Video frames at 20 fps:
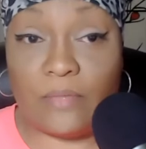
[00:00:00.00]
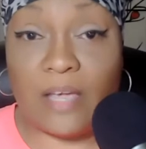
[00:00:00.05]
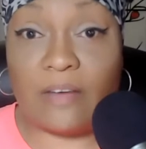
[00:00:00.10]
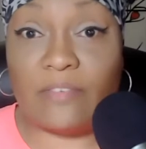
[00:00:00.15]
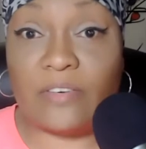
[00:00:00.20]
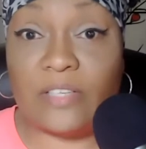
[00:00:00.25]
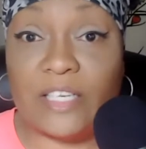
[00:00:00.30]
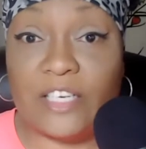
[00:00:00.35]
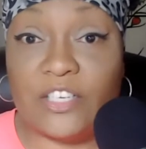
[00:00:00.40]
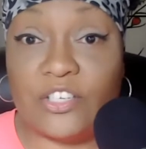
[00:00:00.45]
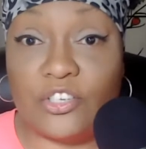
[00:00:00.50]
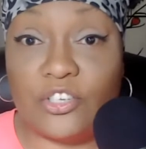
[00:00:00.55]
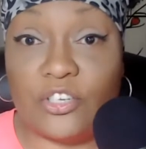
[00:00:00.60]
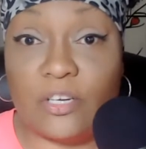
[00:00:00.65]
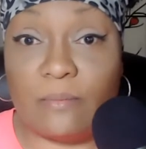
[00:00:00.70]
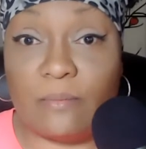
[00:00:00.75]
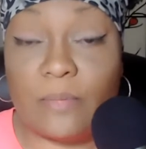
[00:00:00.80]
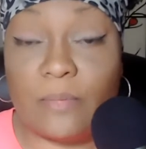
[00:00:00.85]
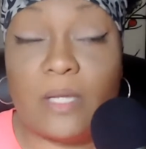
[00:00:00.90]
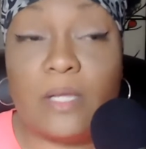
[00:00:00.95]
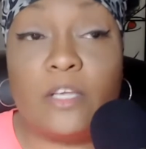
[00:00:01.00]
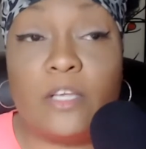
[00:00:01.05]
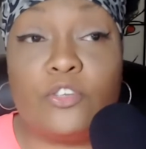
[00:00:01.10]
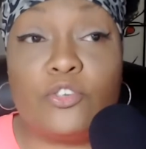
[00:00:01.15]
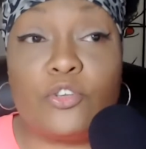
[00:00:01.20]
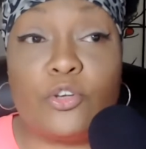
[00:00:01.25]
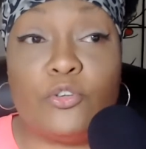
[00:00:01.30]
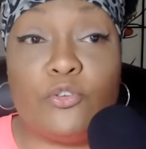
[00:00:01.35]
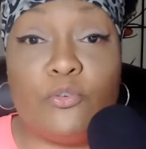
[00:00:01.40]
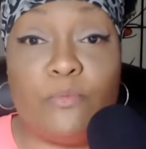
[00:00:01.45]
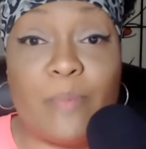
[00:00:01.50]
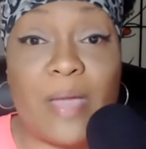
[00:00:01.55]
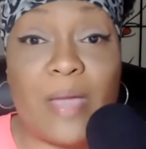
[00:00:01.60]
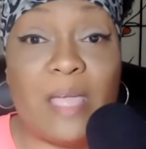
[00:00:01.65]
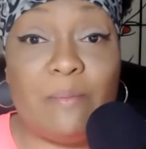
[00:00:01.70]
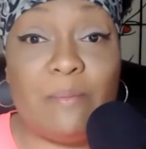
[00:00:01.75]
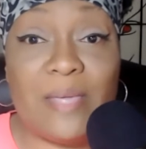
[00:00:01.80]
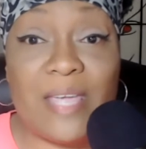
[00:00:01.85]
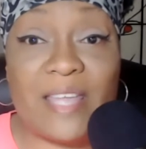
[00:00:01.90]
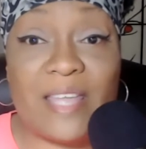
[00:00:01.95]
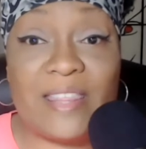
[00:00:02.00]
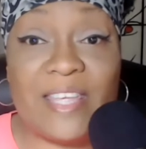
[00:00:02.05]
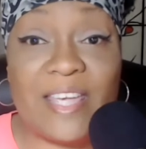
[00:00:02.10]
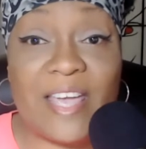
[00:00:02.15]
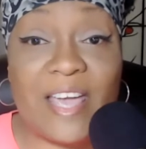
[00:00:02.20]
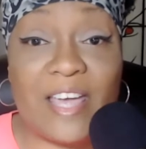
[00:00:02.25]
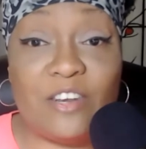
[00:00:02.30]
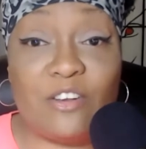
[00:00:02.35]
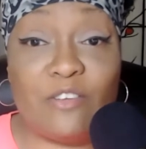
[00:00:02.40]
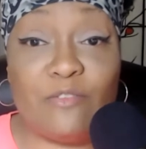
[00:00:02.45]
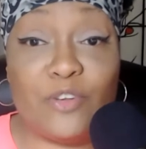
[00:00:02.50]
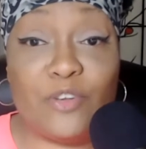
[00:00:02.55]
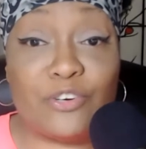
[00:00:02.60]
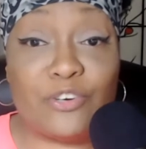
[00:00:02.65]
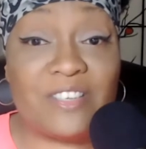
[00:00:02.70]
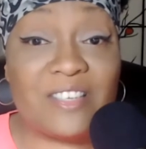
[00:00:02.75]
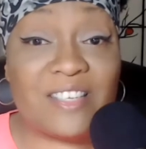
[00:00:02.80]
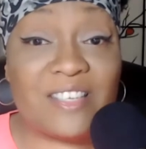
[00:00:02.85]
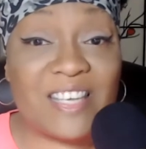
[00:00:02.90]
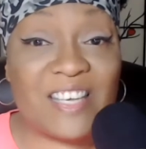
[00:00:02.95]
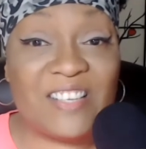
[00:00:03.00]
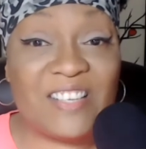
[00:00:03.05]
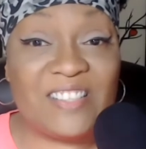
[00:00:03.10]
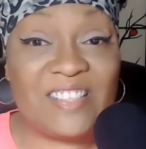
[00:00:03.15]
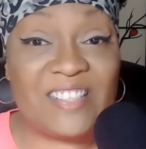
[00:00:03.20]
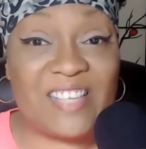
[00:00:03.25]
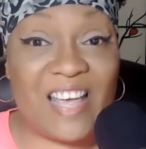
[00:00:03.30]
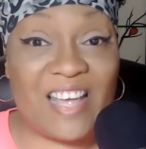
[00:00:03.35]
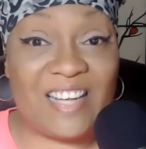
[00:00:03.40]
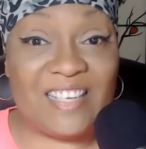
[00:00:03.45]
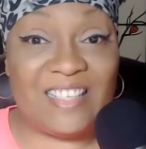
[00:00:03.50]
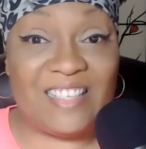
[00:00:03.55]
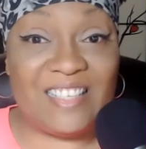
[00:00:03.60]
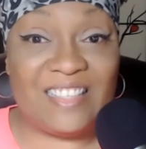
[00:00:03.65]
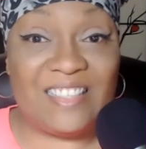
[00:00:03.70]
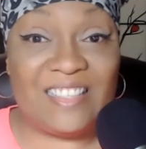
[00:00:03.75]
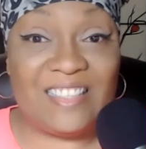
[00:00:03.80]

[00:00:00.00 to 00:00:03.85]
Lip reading: relationship. So you may be at the end of your skill set,